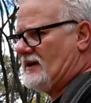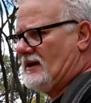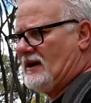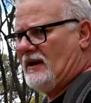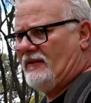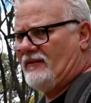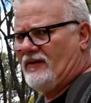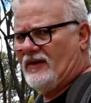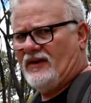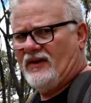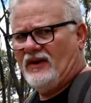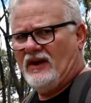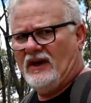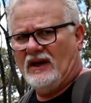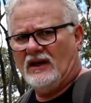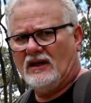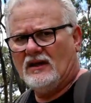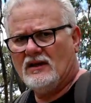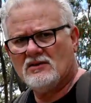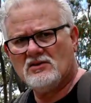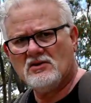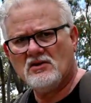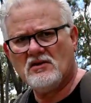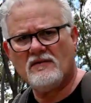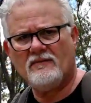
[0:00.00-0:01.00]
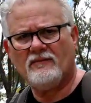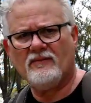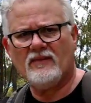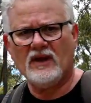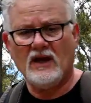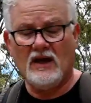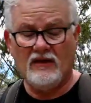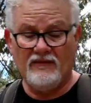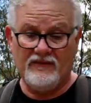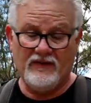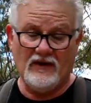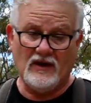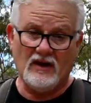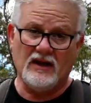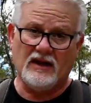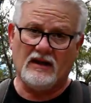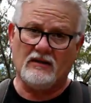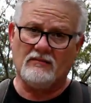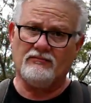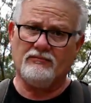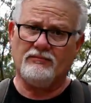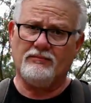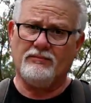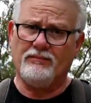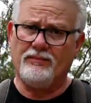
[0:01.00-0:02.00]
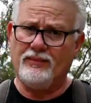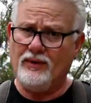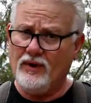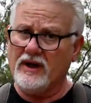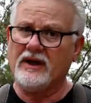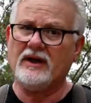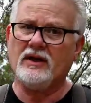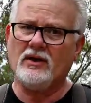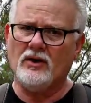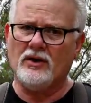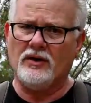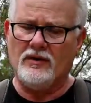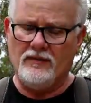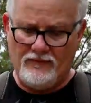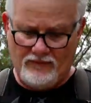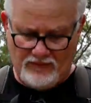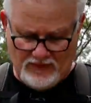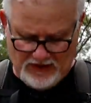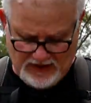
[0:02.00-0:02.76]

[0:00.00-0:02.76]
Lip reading: and everything are feeling pretty good.